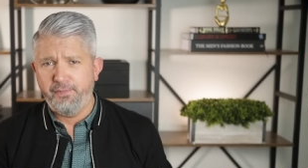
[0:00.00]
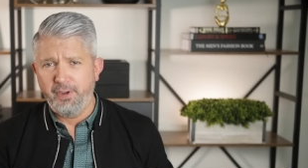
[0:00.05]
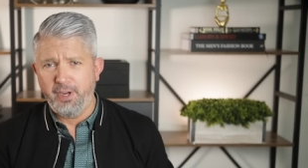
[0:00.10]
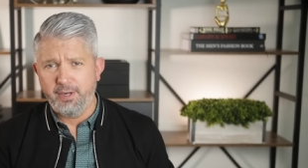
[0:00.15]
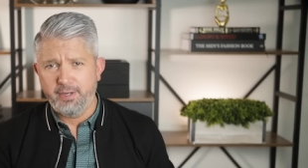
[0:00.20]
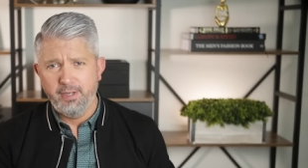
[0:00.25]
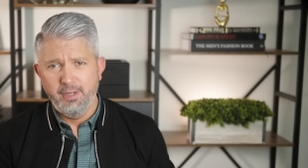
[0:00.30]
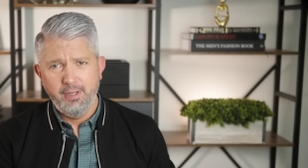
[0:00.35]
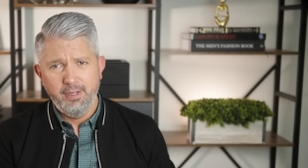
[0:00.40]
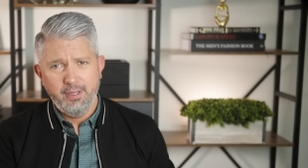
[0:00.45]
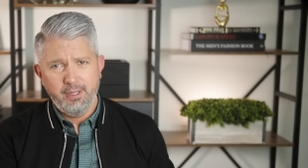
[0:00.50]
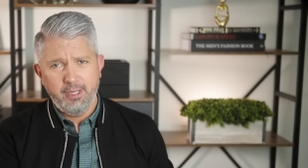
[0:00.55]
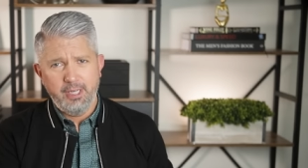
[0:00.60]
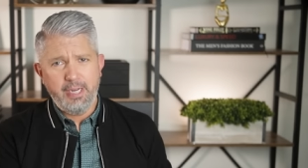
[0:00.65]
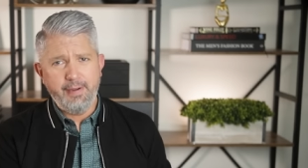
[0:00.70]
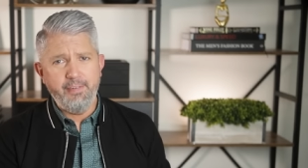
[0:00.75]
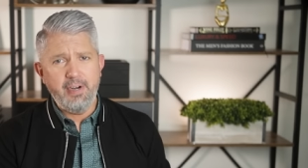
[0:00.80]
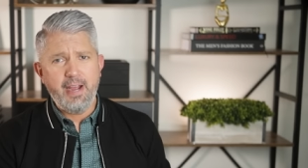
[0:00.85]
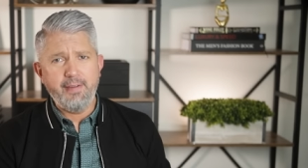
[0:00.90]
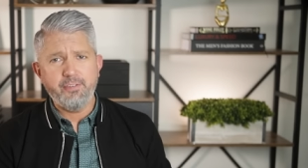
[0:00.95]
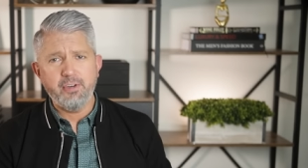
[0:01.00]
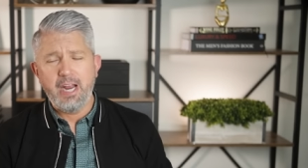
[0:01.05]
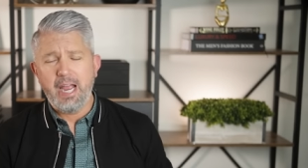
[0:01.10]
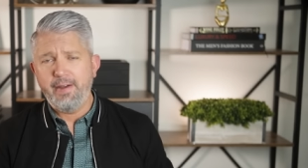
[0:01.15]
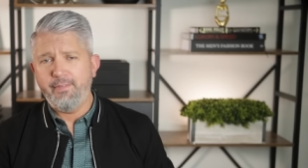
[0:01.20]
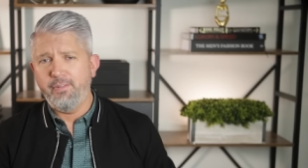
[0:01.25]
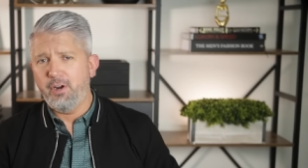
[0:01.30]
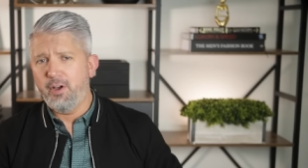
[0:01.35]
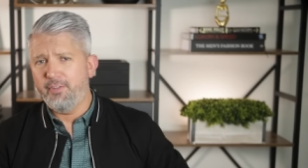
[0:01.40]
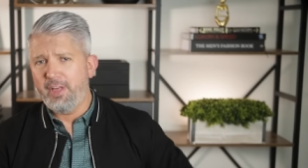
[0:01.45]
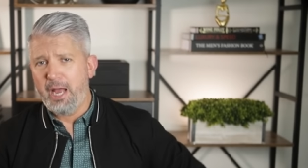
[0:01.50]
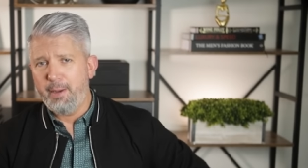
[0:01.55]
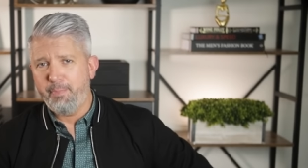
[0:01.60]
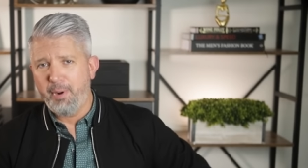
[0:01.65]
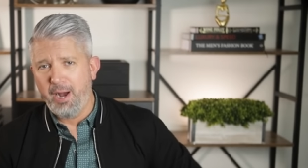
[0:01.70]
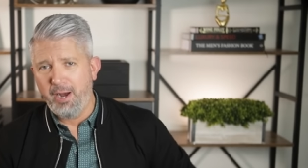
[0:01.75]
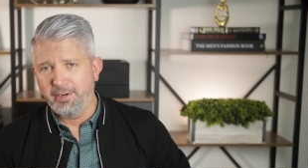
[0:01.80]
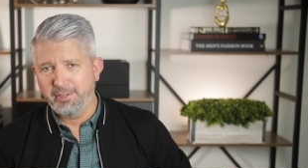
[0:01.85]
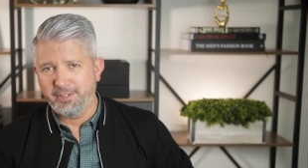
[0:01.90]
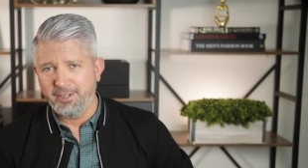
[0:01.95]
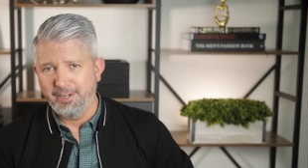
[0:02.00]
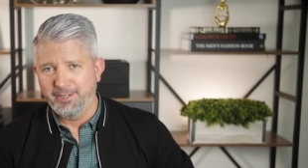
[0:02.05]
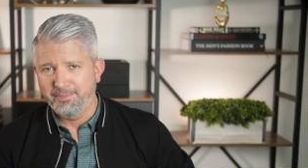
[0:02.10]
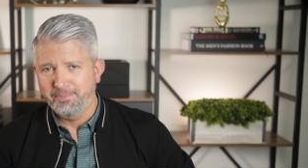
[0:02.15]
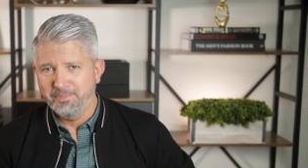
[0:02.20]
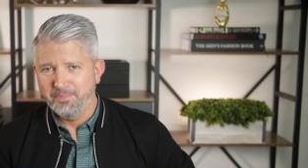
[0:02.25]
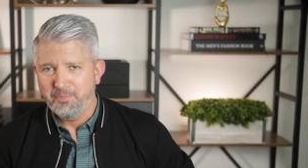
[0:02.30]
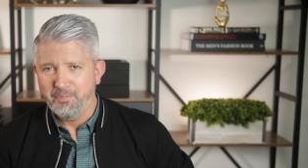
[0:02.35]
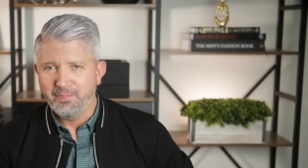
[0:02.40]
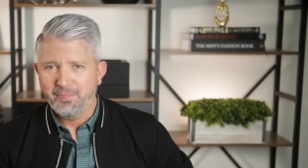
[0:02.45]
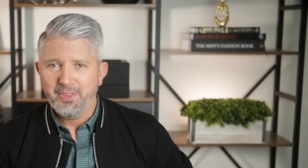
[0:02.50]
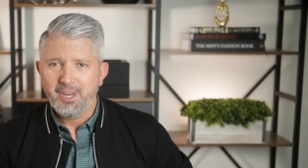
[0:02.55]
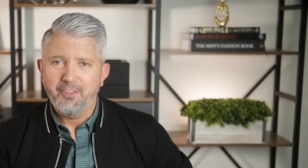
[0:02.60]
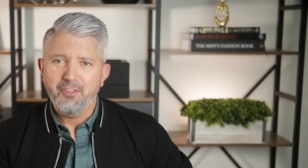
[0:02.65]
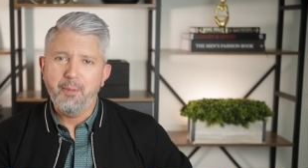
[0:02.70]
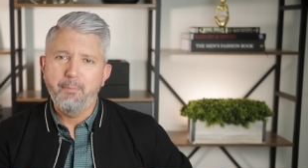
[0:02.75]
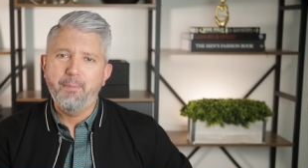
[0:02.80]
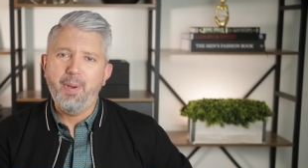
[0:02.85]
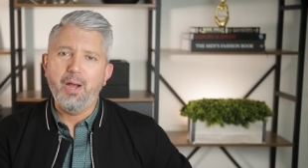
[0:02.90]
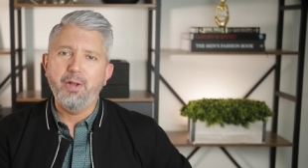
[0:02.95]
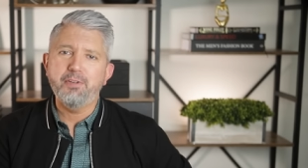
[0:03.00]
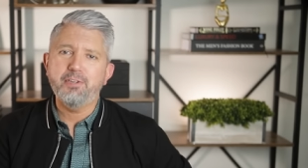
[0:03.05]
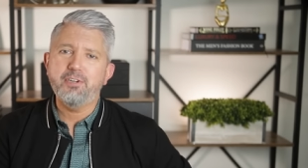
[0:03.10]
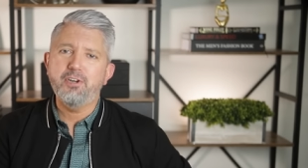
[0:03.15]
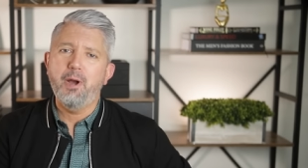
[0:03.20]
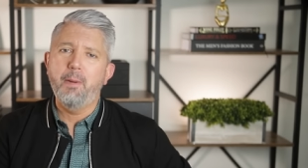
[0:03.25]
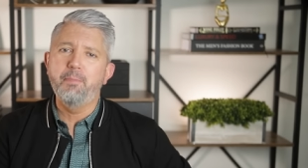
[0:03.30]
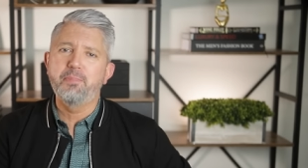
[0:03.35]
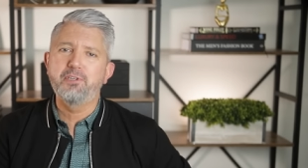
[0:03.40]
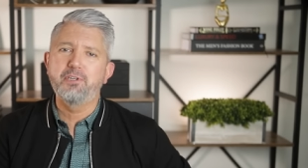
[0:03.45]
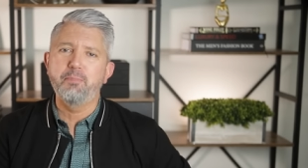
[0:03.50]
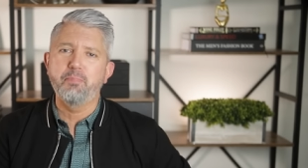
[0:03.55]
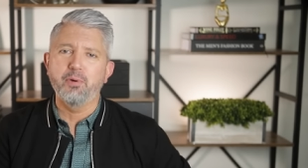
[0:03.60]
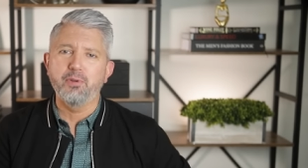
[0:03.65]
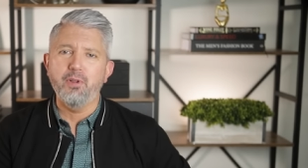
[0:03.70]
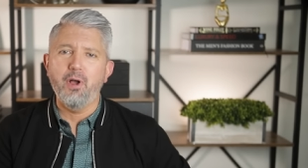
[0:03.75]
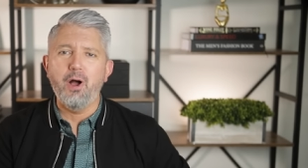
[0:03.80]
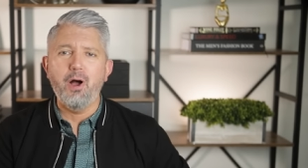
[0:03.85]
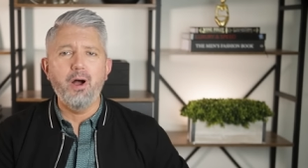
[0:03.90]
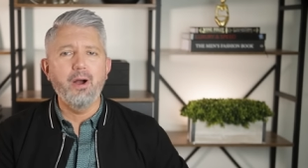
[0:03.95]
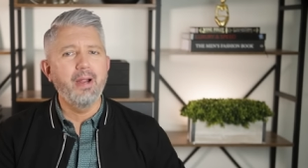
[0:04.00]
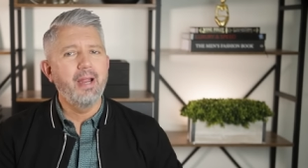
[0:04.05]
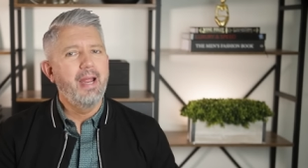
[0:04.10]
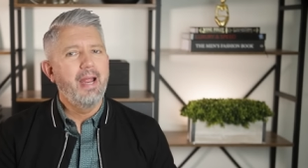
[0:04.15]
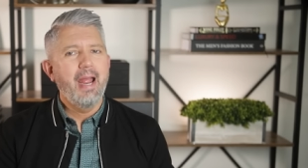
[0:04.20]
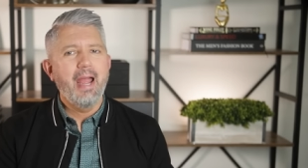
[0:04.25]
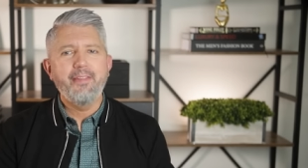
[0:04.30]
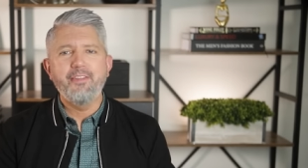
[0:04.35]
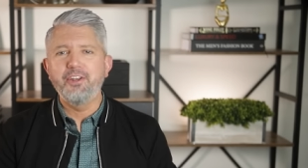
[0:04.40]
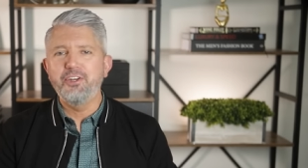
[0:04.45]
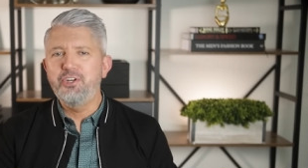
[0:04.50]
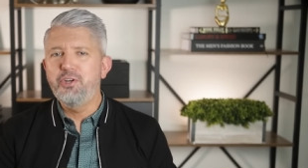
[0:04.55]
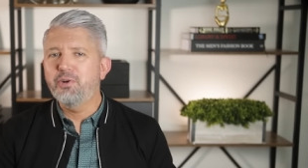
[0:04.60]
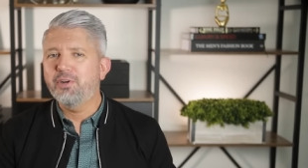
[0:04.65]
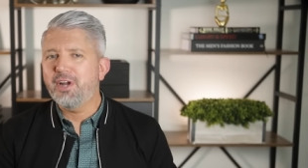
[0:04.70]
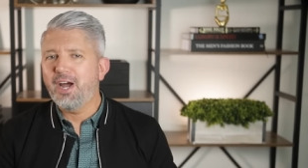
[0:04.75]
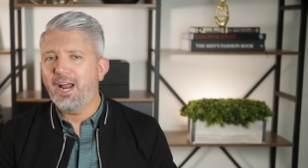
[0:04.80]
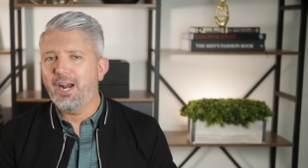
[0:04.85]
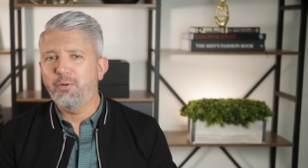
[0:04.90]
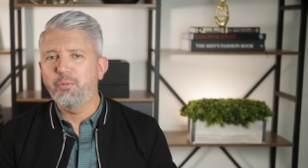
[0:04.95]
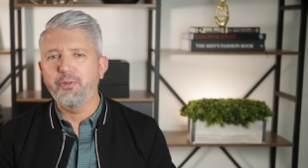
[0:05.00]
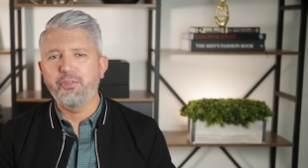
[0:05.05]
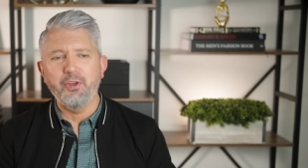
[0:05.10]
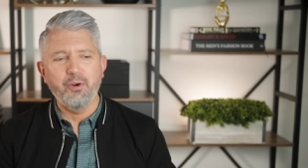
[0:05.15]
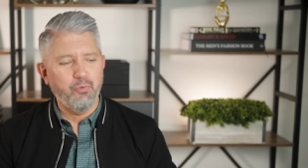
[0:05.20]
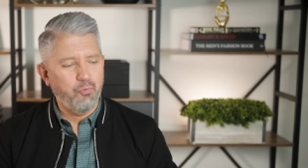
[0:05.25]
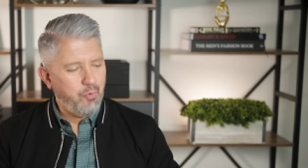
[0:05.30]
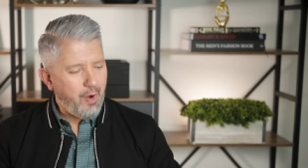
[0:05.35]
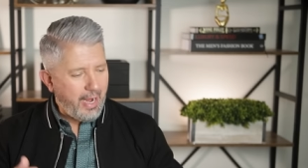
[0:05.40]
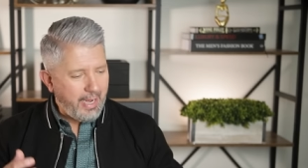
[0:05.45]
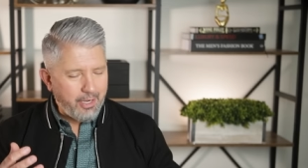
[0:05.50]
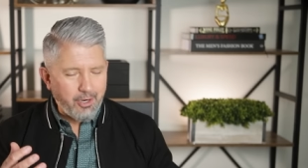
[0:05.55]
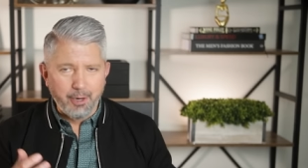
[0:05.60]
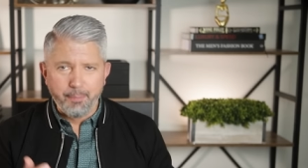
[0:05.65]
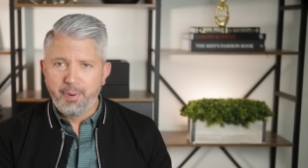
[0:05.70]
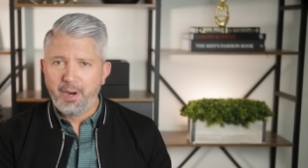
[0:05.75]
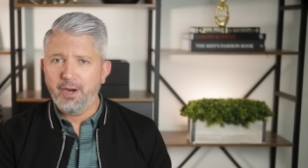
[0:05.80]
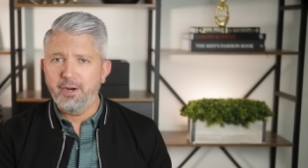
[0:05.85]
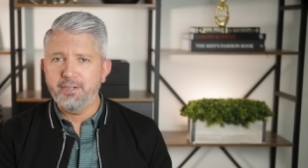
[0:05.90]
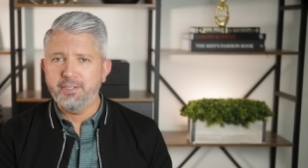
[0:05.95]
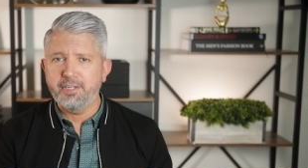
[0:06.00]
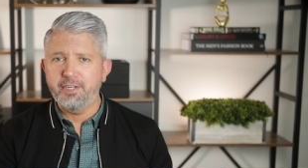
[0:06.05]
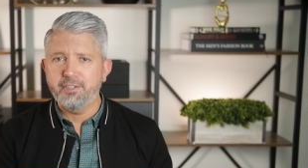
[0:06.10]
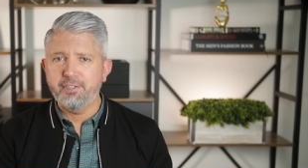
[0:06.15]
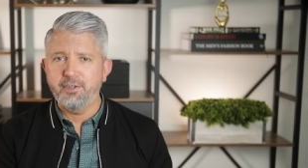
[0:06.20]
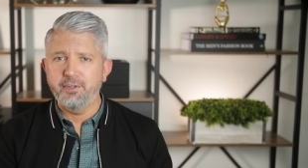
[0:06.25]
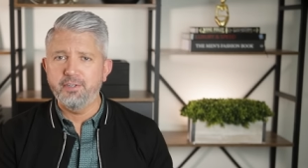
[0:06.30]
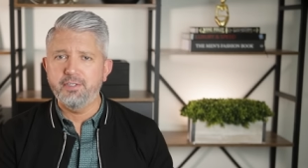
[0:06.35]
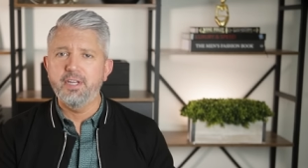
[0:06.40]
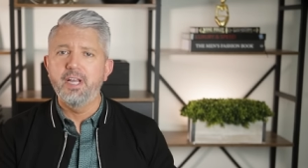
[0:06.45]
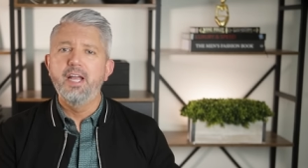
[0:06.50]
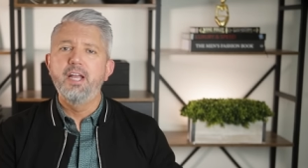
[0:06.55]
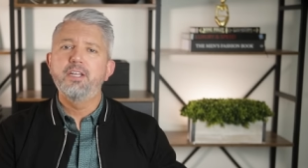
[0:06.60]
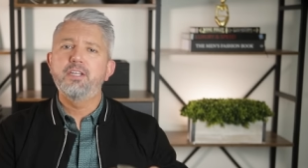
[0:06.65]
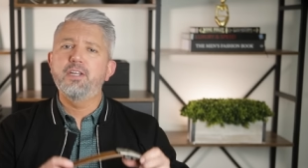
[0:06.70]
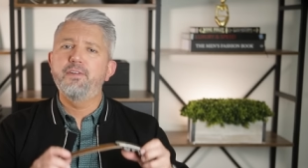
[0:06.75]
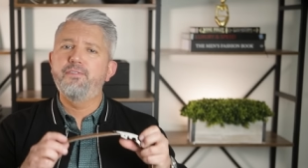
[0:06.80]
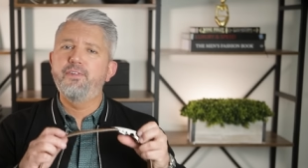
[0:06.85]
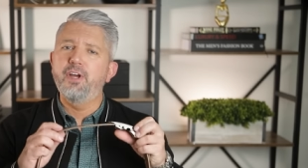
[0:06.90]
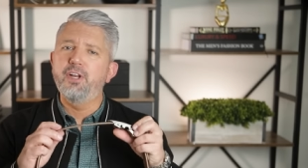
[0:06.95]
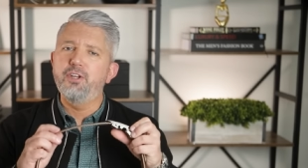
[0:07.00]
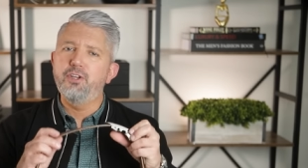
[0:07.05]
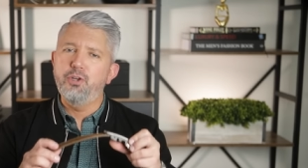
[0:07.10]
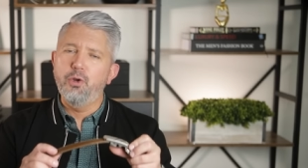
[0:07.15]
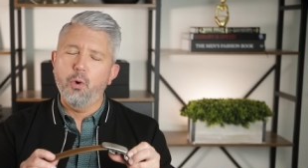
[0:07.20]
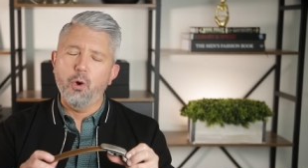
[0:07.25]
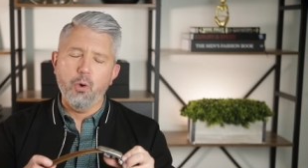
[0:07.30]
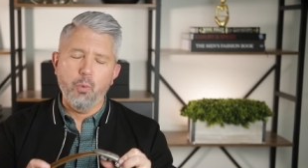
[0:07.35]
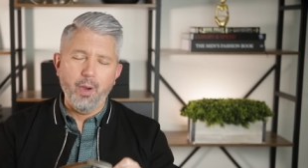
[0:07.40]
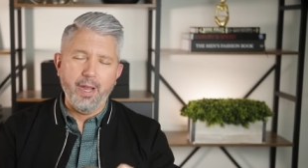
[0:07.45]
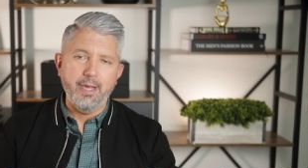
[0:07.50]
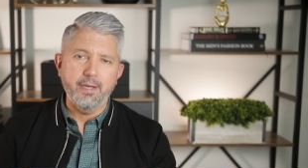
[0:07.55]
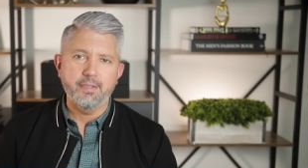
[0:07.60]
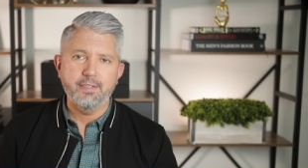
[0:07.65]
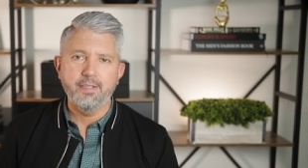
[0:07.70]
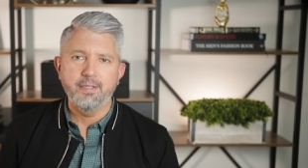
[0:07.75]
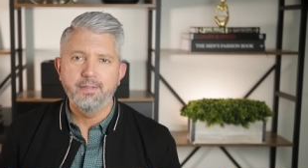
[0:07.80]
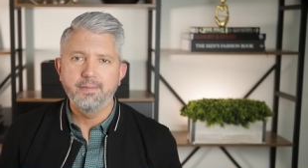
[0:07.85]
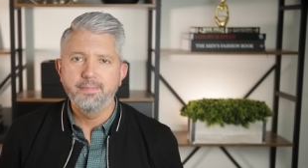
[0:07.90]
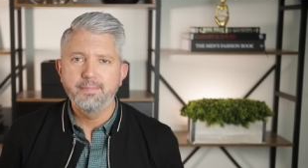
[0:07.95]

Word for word: fit, even after having all that pasta. The belts come super long, and then you cut it with a regular pair of scissors to fit your waist.